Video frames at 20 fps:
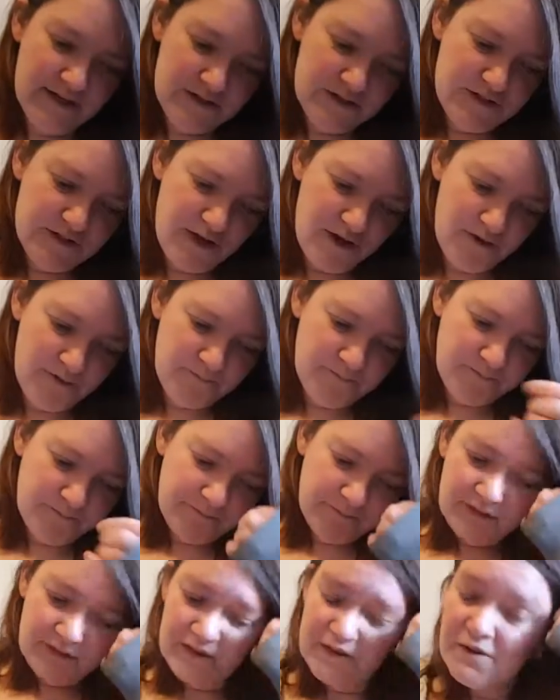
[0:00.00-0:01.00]
So
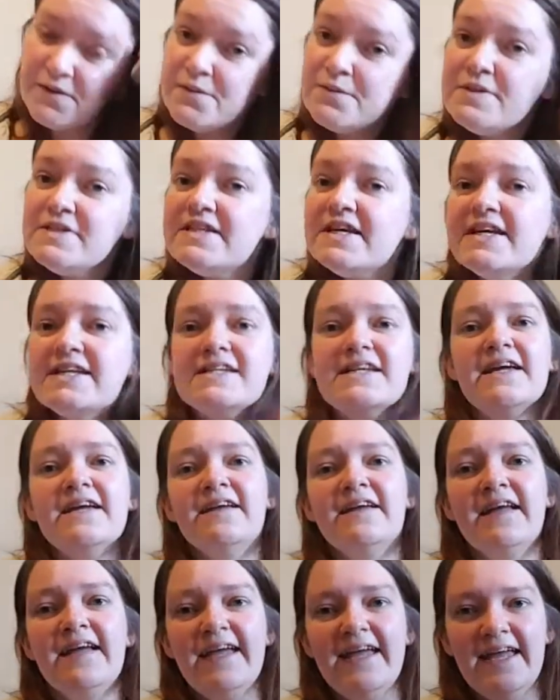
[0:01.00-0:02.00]
goal
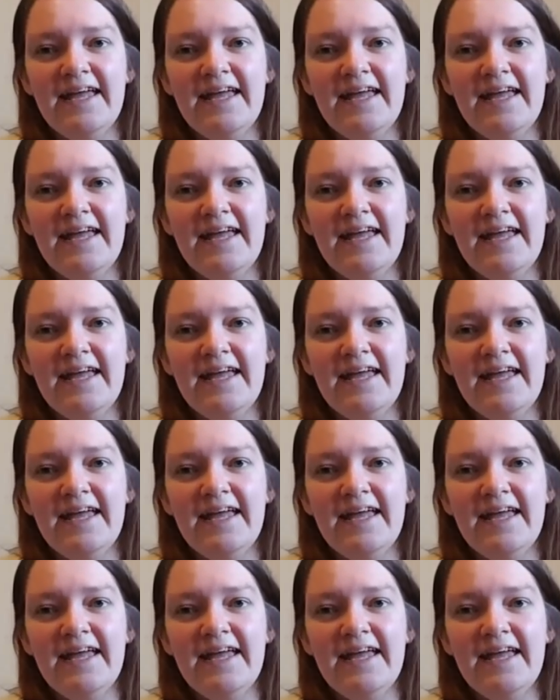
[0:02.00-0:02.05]
setting,